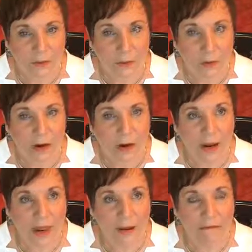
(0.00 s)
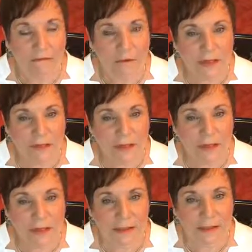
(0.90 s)
where
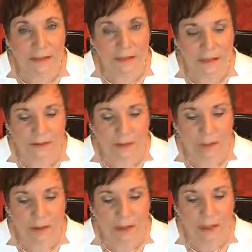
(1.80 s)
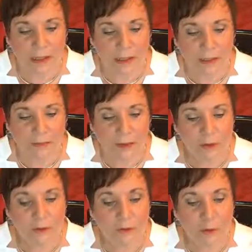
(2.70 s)
everything is accessible.
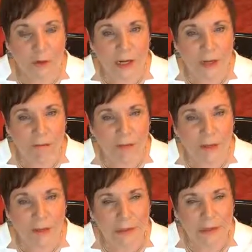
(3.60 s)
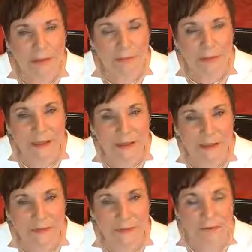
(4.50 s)
Those 40 million bits
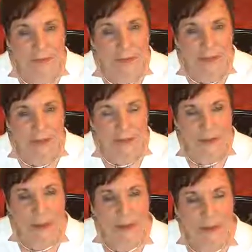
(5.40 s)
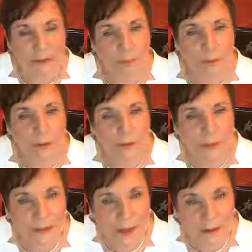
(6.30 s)
of information per
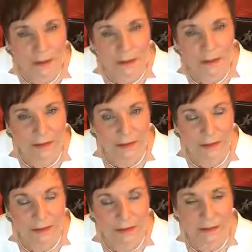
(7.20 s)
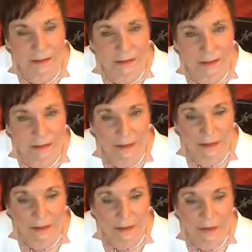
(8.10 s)
second,
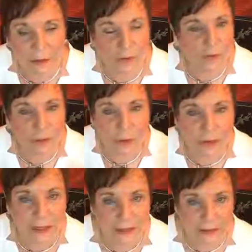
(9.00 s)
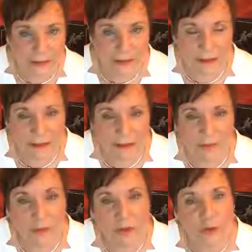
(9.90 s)
you're floating in it.
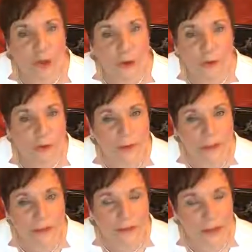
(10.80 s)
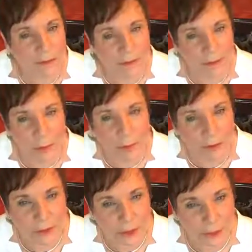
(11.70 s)
They're totally accessible
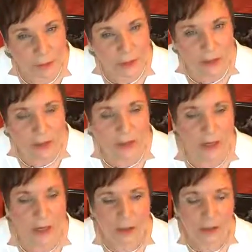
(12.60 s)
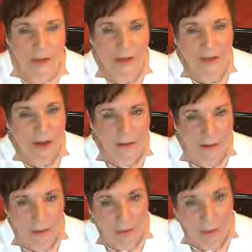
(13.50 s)
to you because you're not
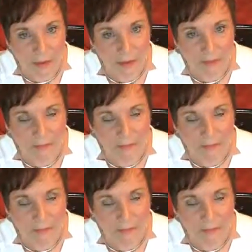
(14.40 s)
talking about it.